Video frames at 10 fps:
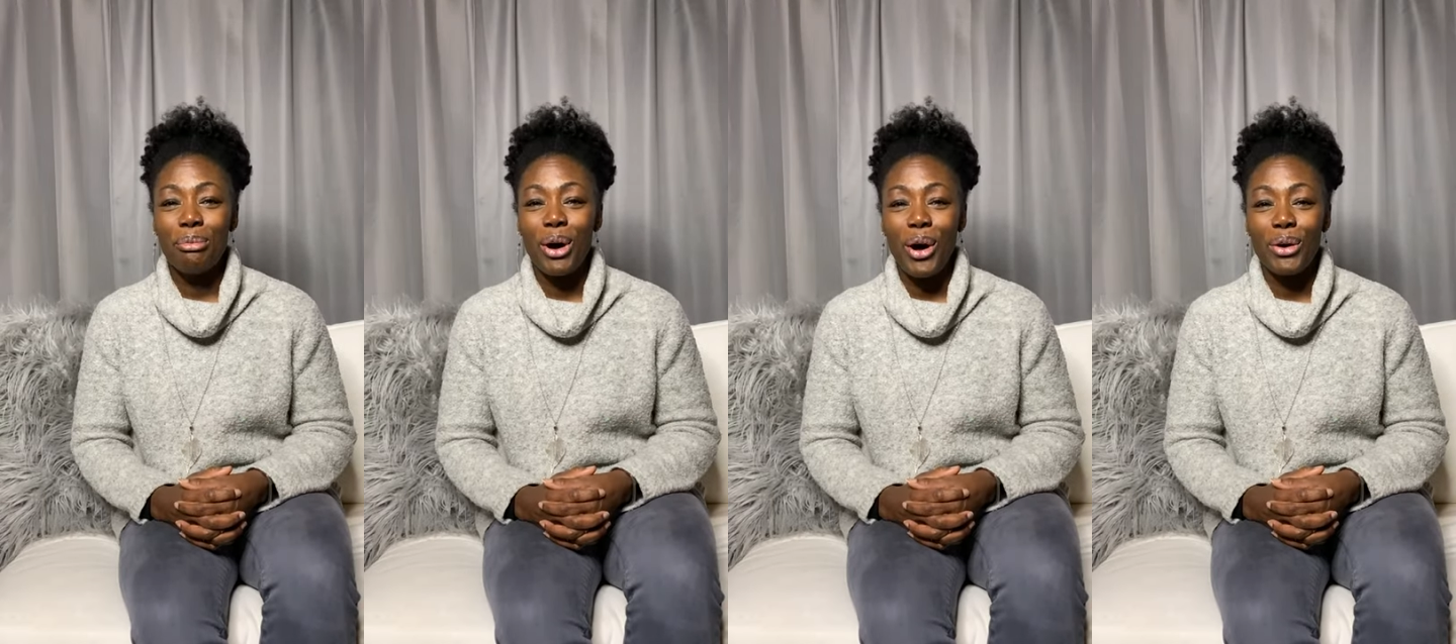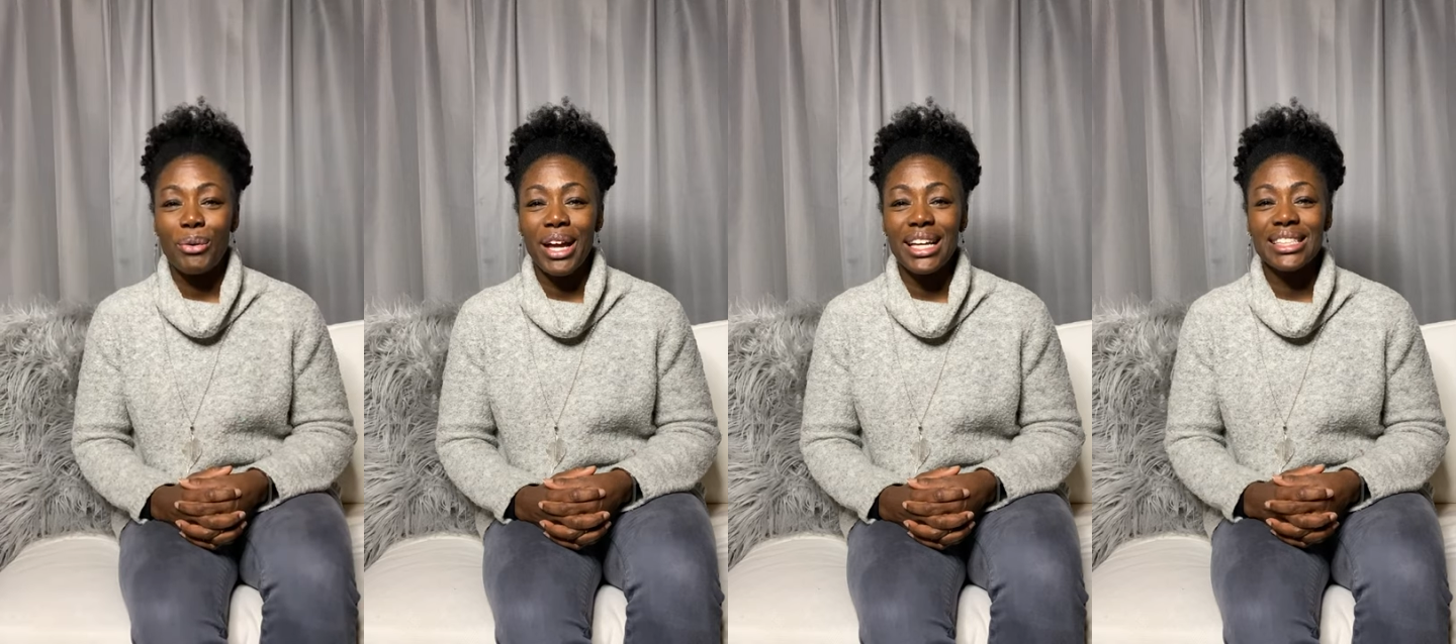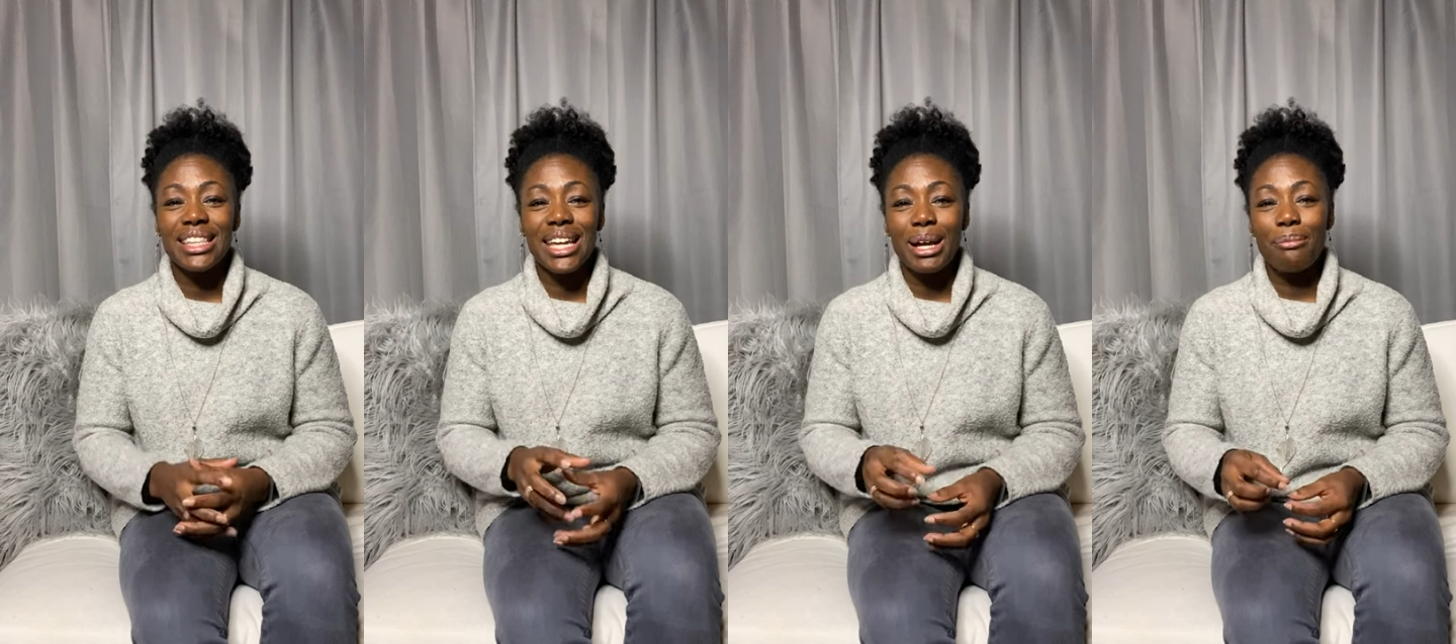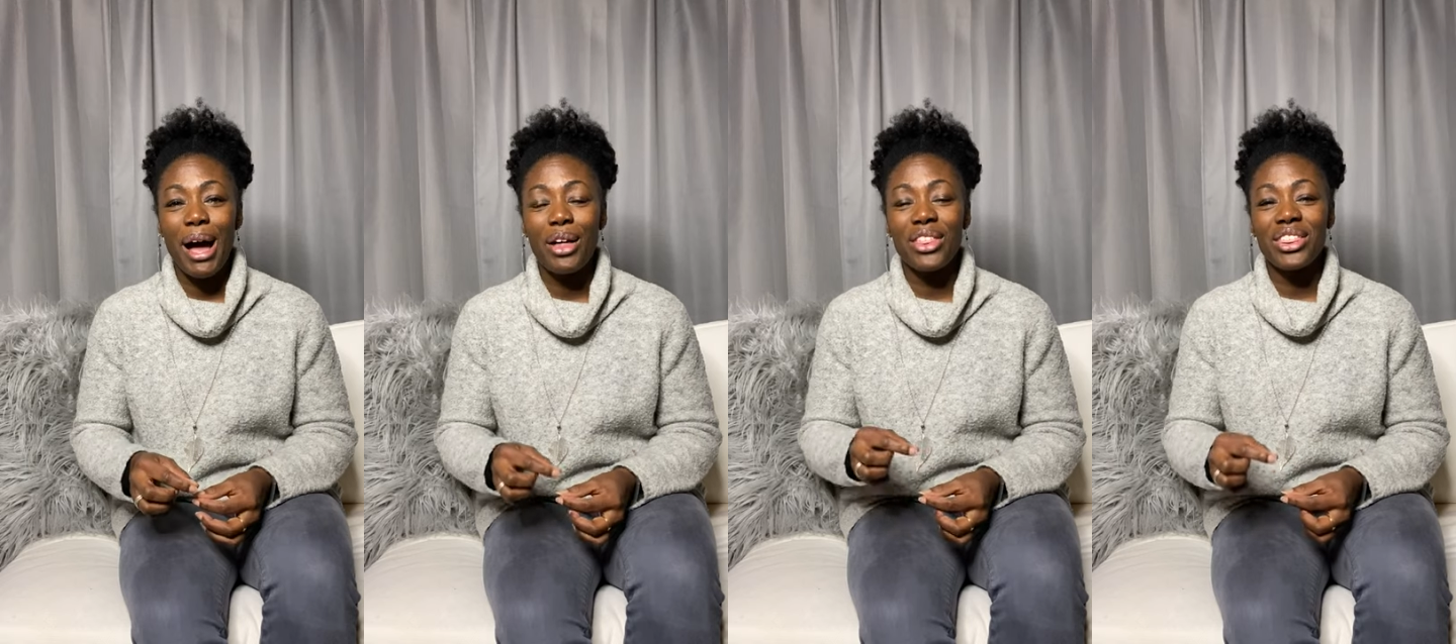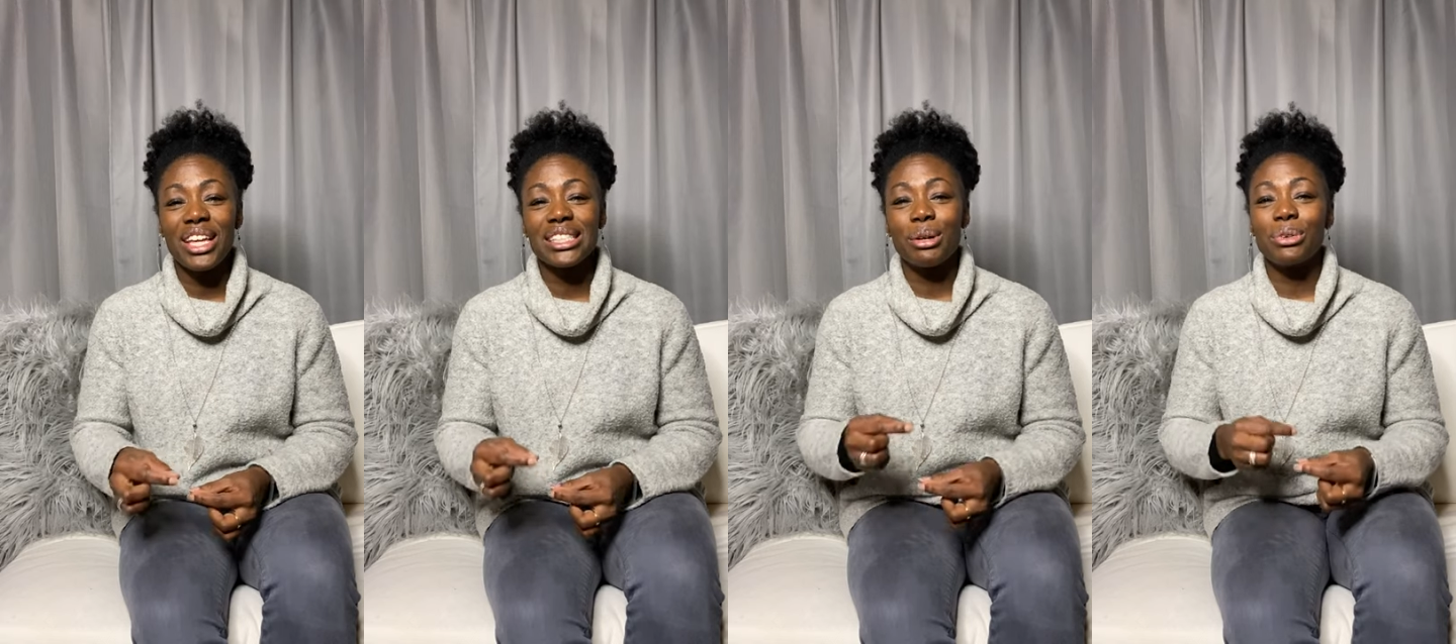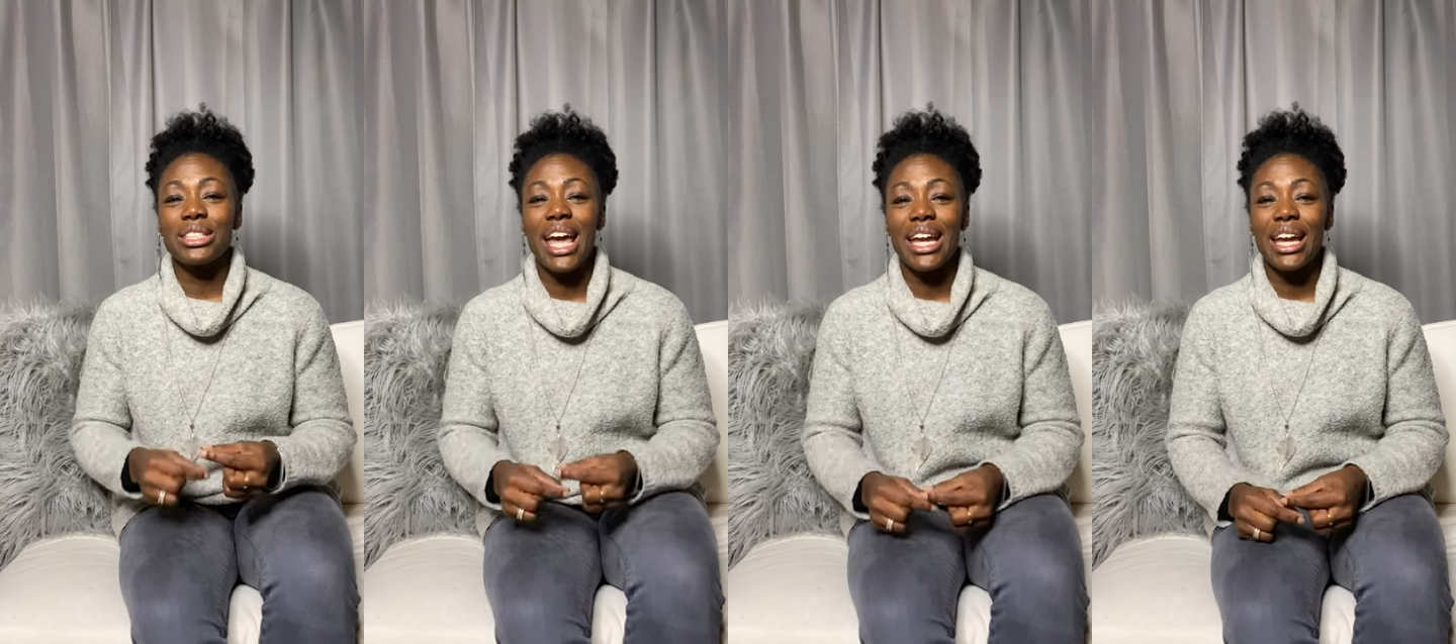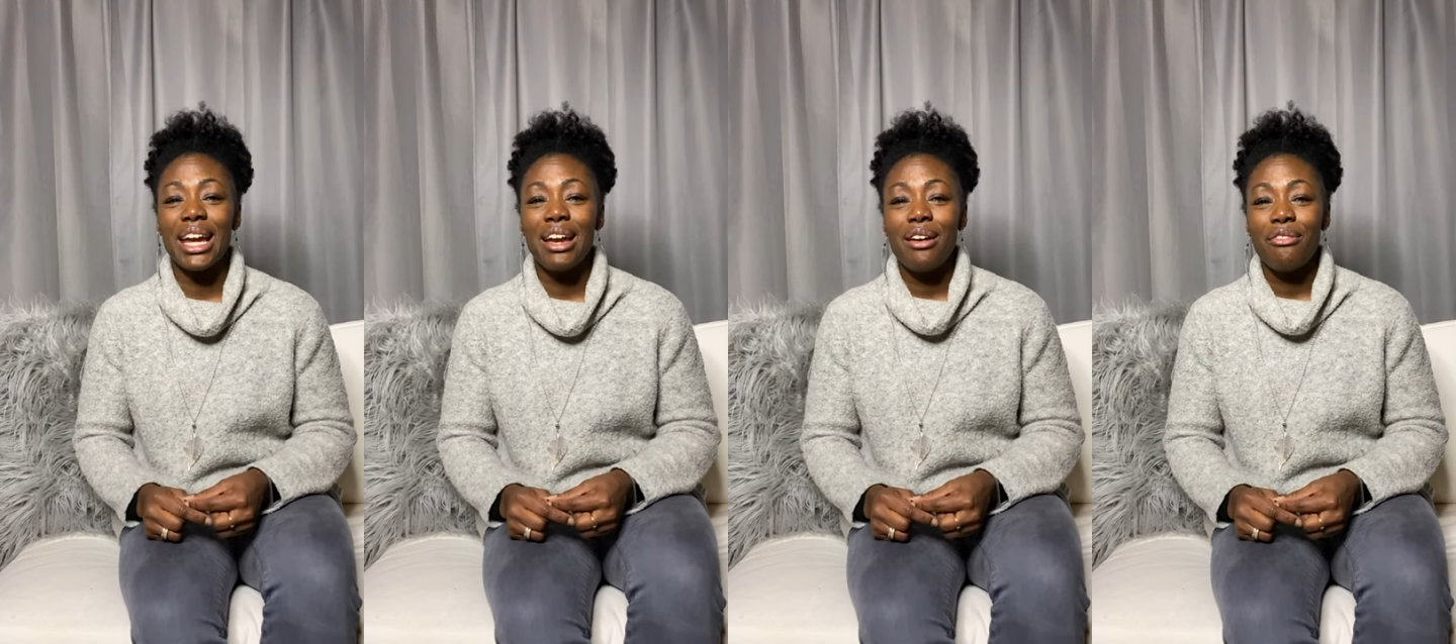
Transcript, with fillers: but always think about the things that we're taking